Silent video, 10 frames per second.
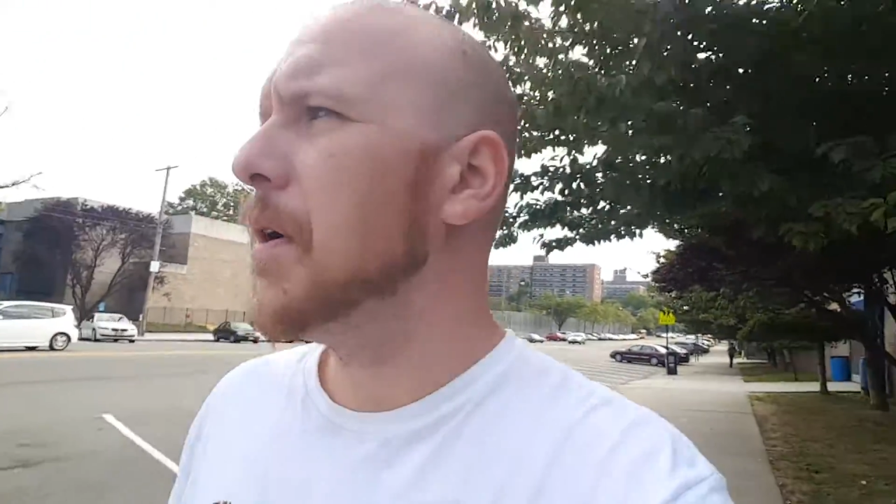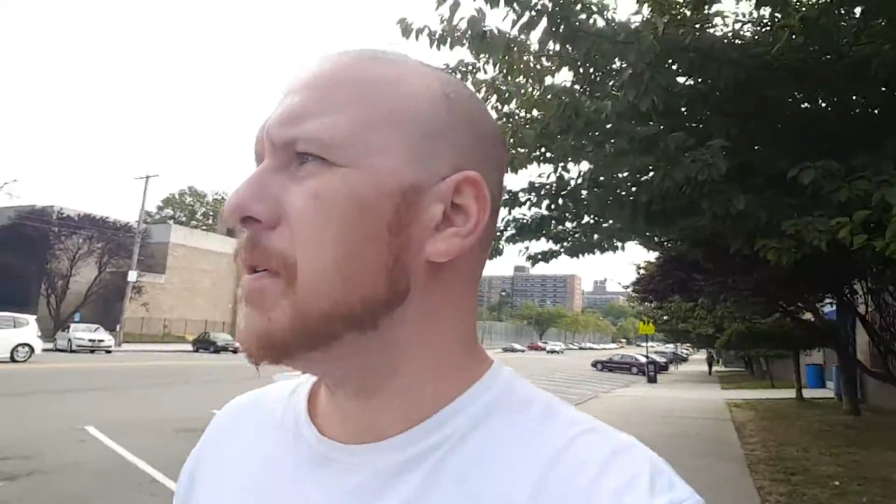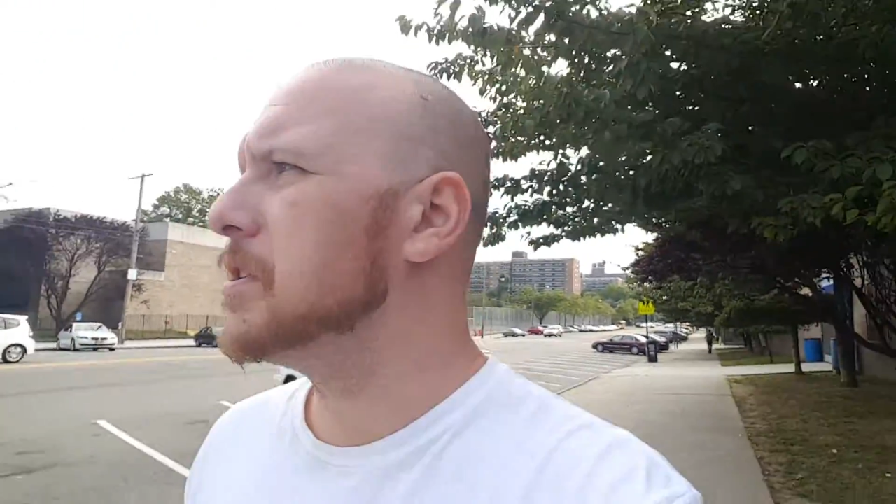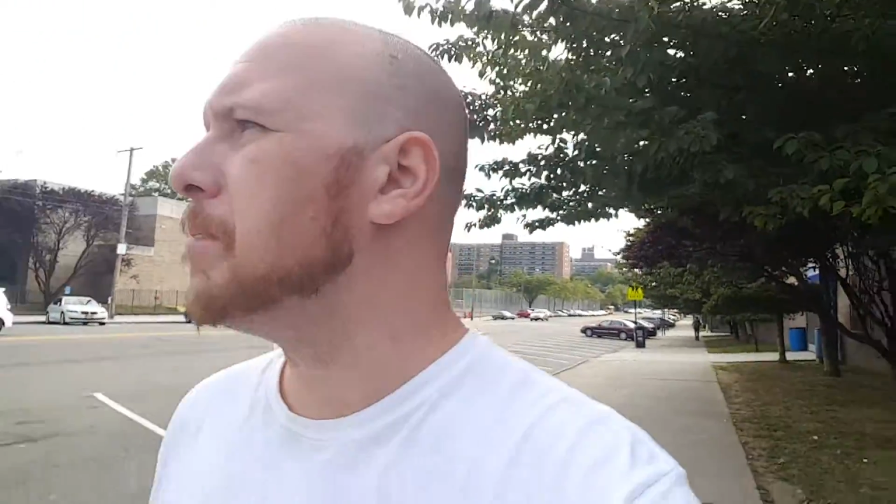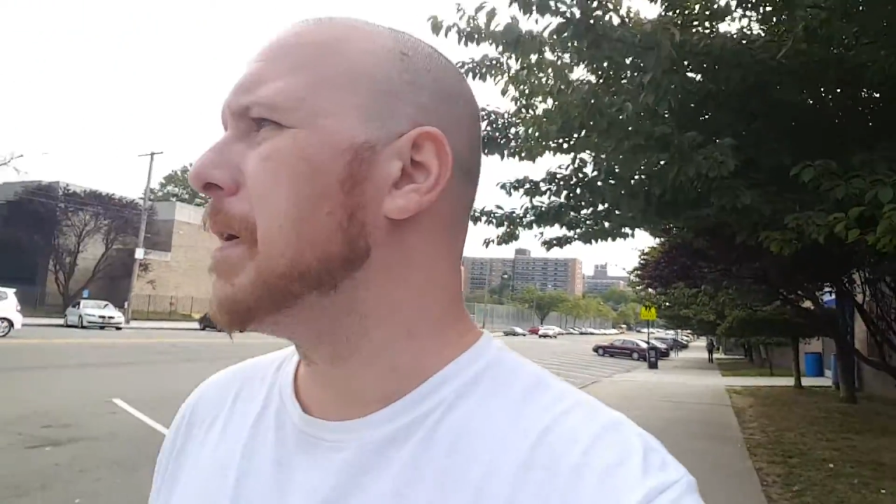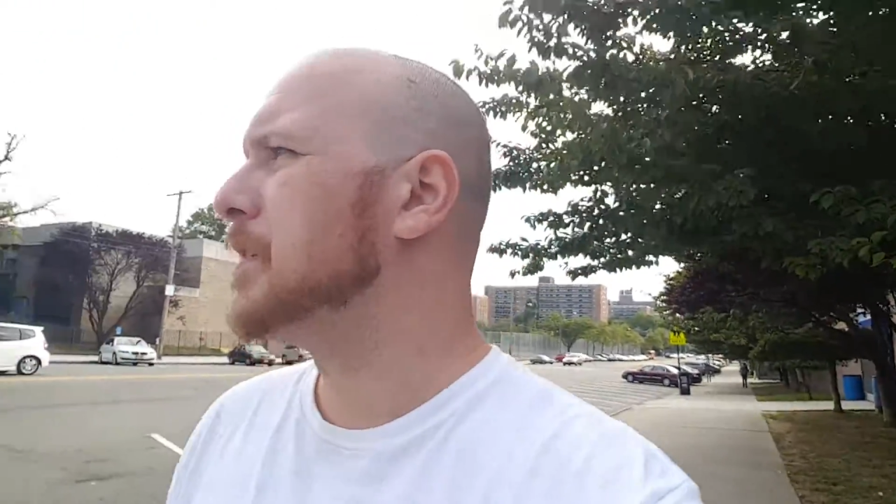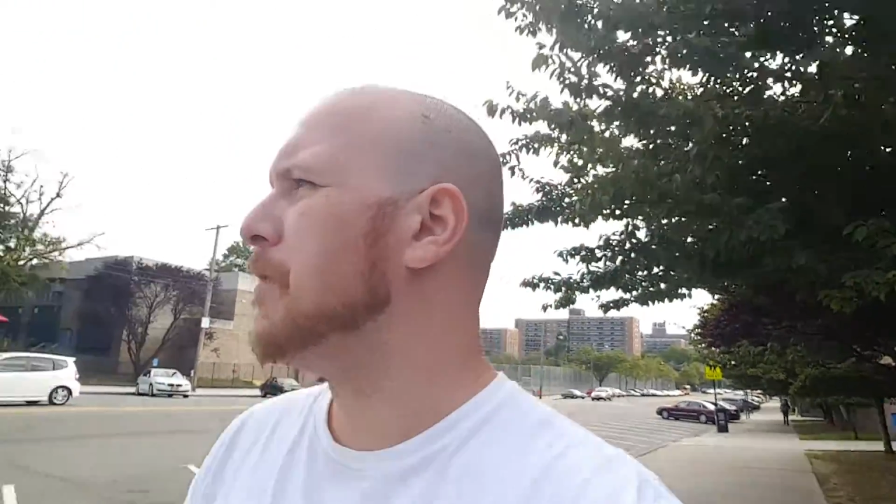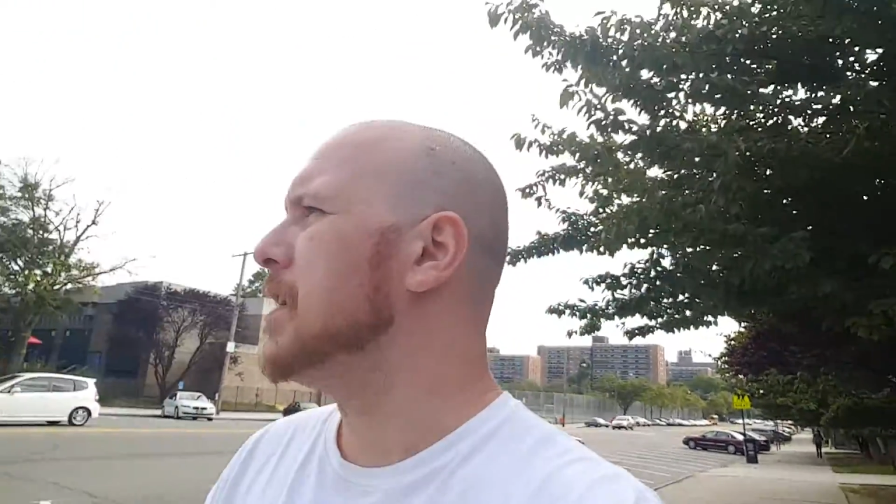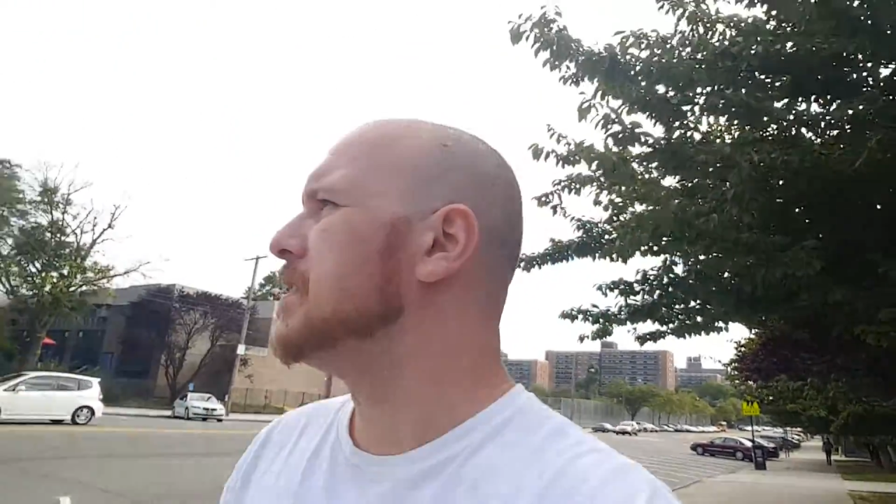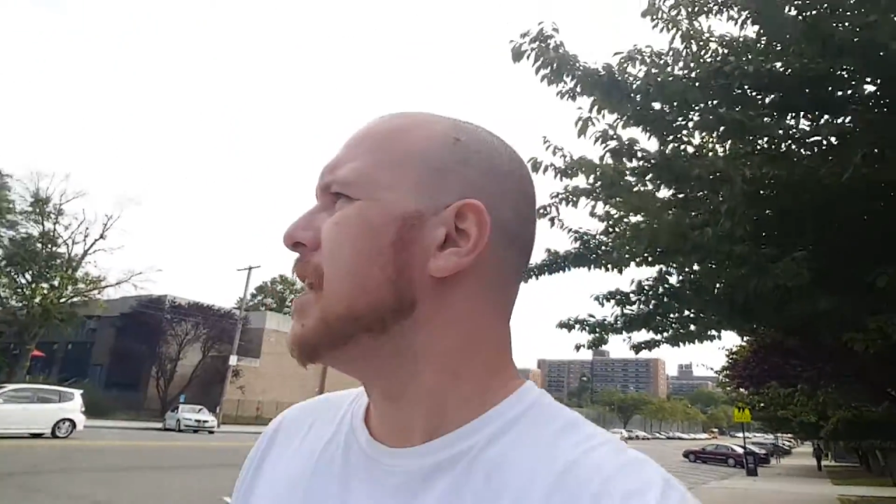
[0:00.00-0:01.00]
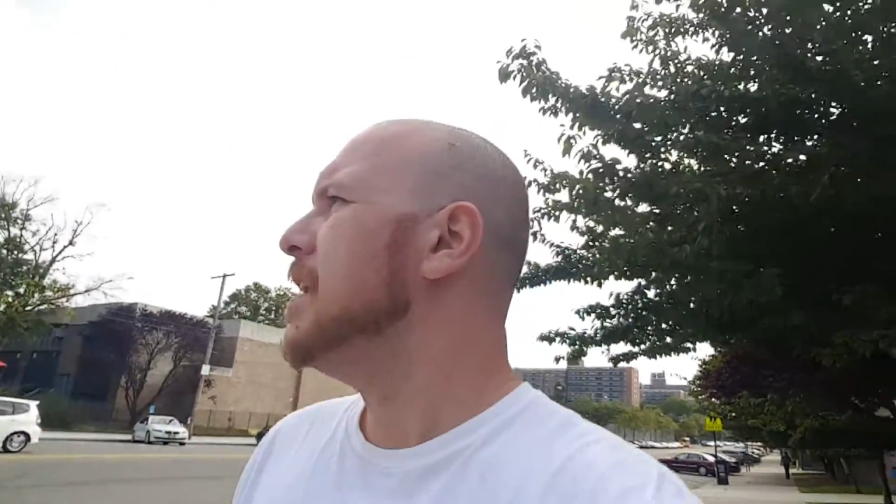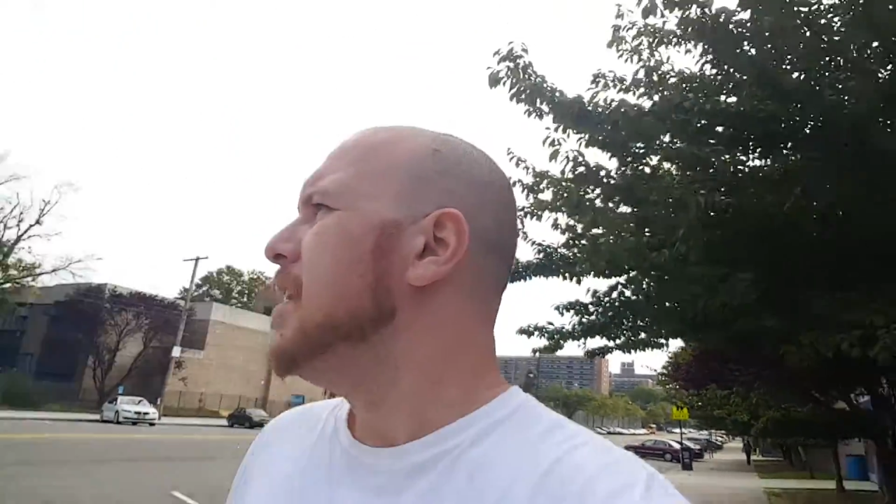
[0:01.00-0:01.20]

and Owens are best friends.